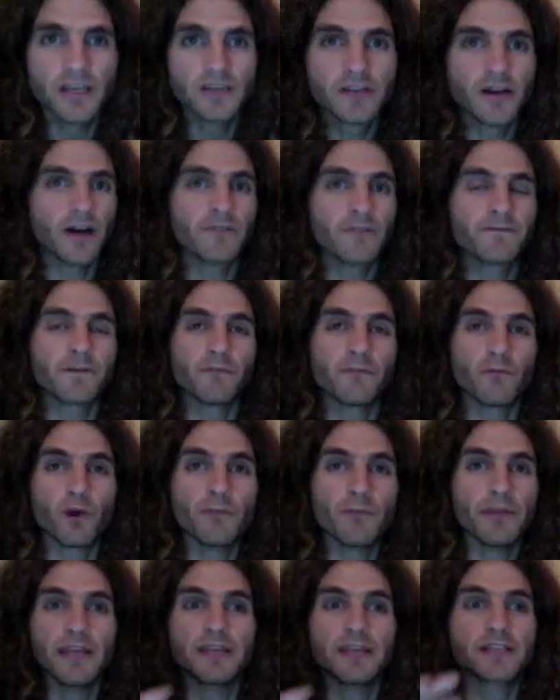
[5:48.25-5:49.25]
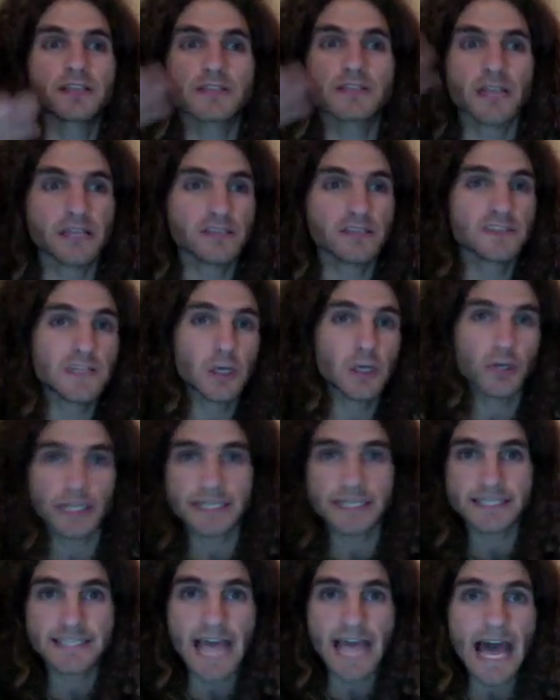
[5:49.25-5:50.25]
from women just like so
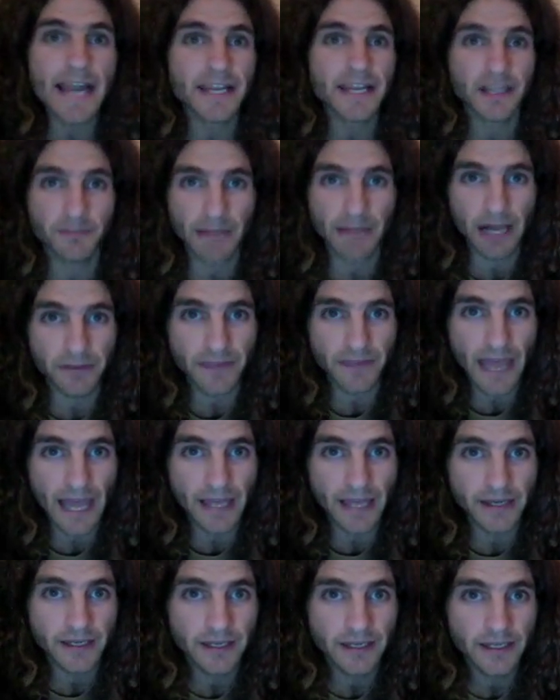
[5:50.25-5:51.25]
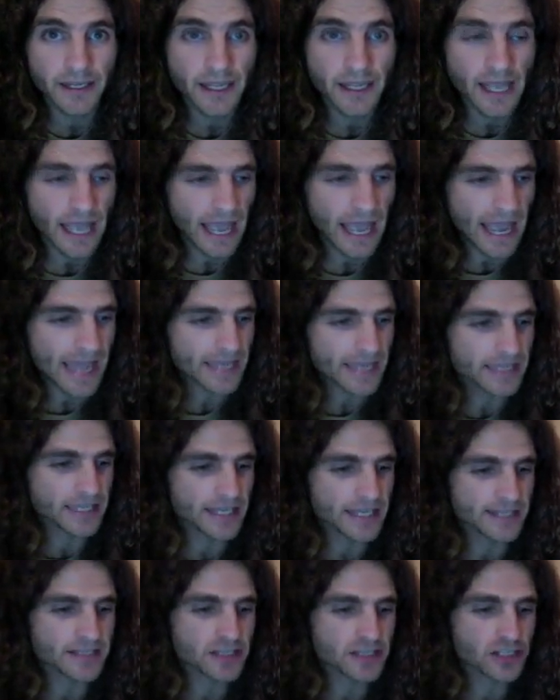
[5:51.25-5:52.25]
ecstatic about that. And it
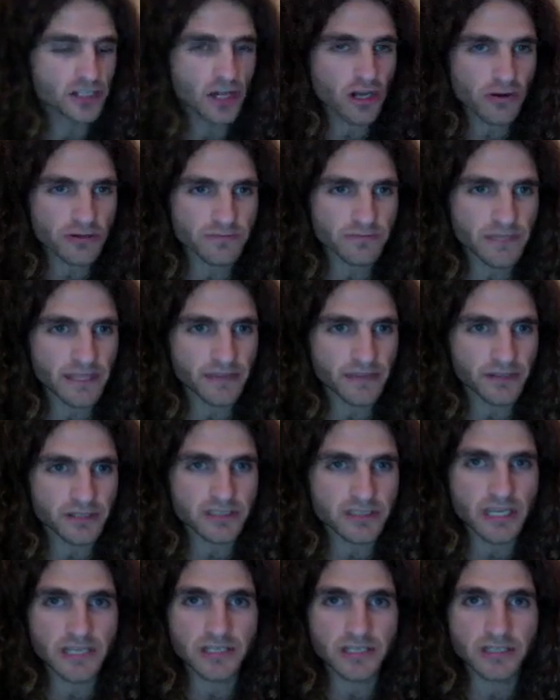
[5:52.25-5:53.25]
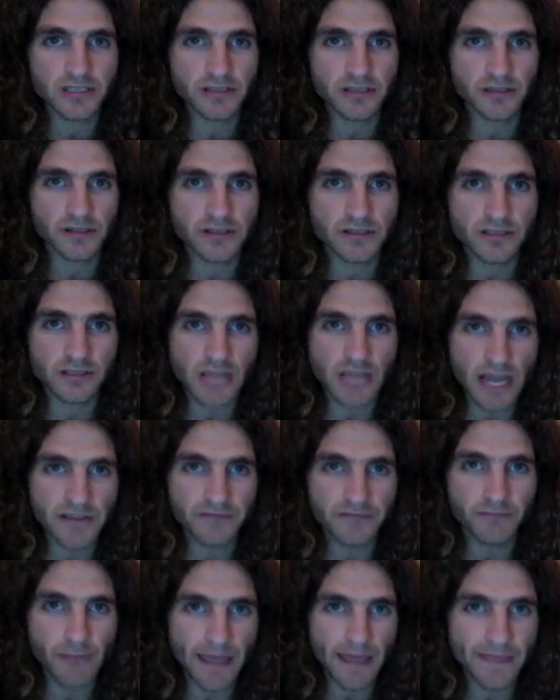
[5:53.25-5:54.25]
just shows me that there's a lot of
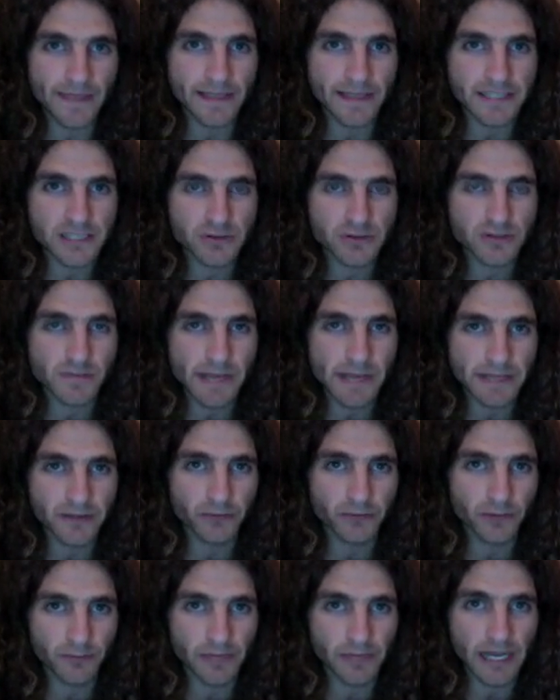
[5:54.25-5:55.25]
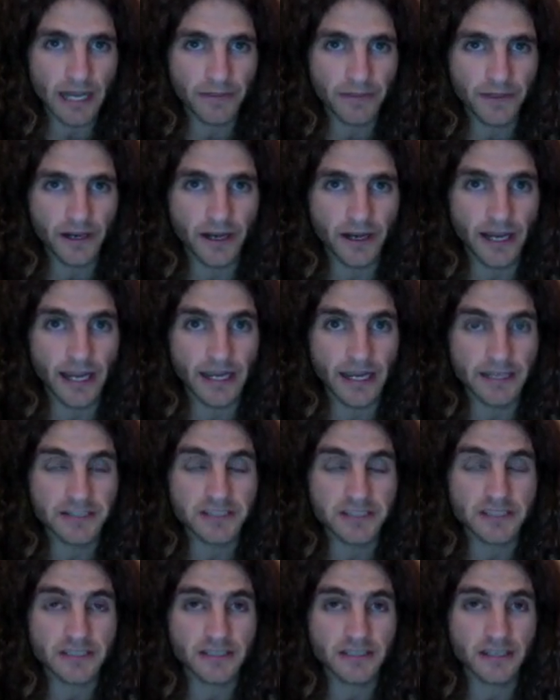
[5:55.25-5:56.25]
men that disrespect their women out there, and
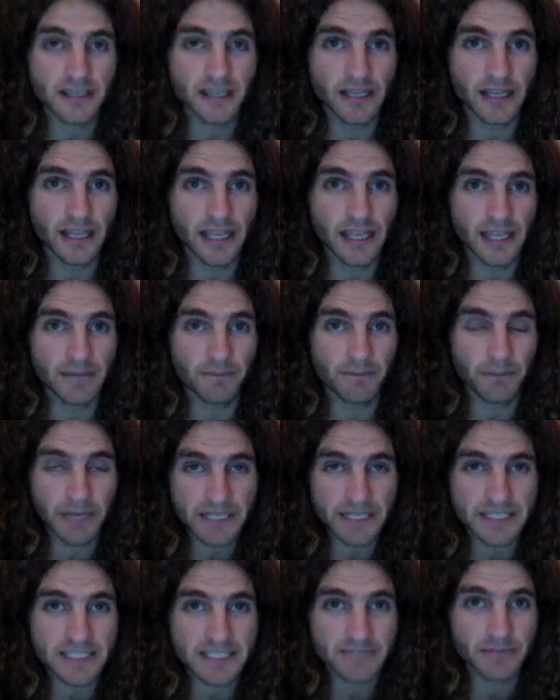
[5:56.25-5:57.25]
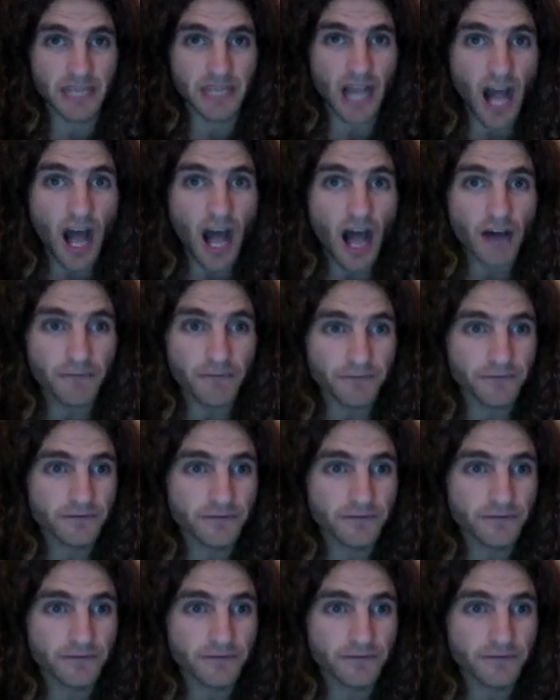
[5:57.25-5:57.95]
it pisses me off.